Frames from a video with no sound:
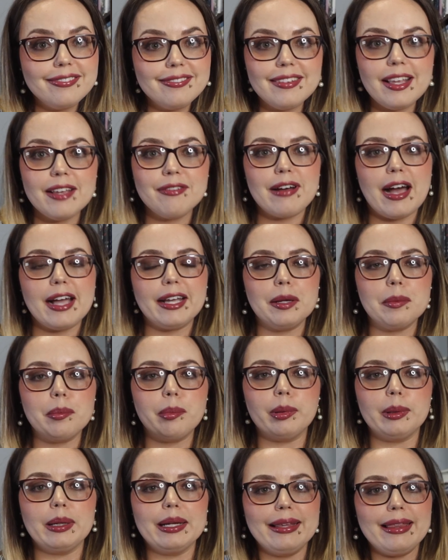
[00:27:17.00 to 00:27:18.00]
if I can
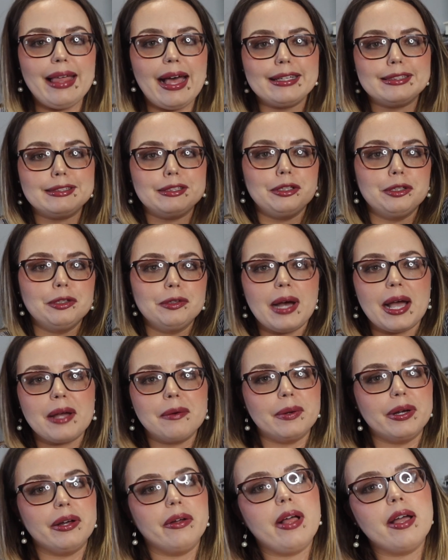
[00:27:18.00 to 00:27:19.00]
bring that to you, I
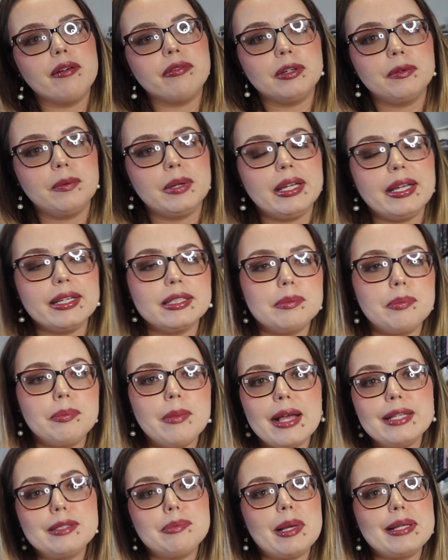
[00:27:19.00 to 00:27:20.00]
will every week
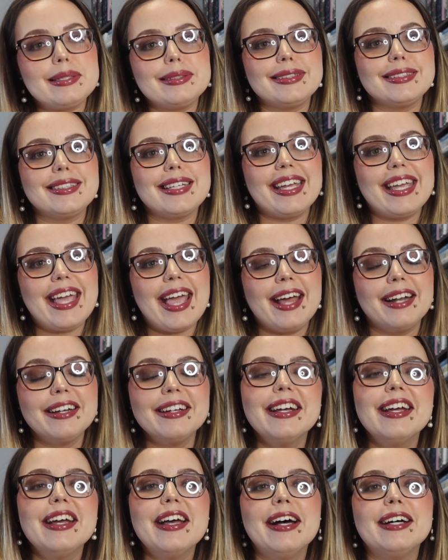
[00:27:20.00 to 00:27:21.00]
as best as I can.
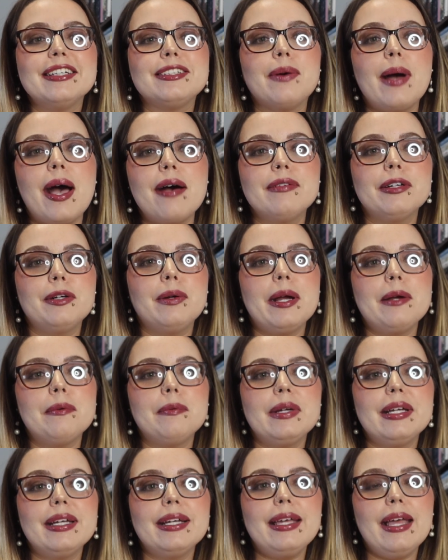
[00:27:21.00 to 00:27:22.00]
So have a great
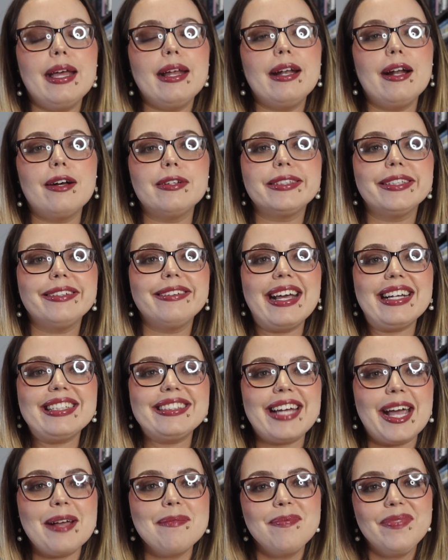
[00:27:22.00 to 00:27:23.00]
week, and I'll see you next
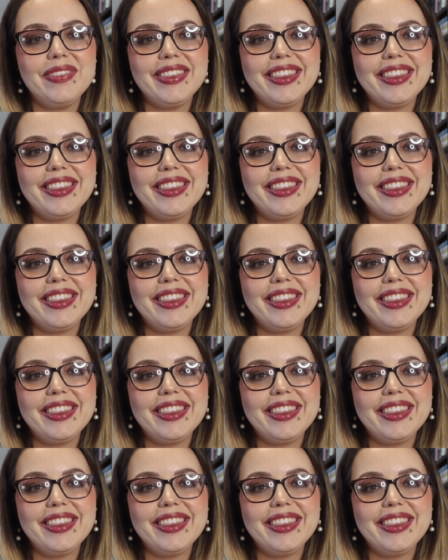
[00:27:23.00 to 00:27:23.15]
time.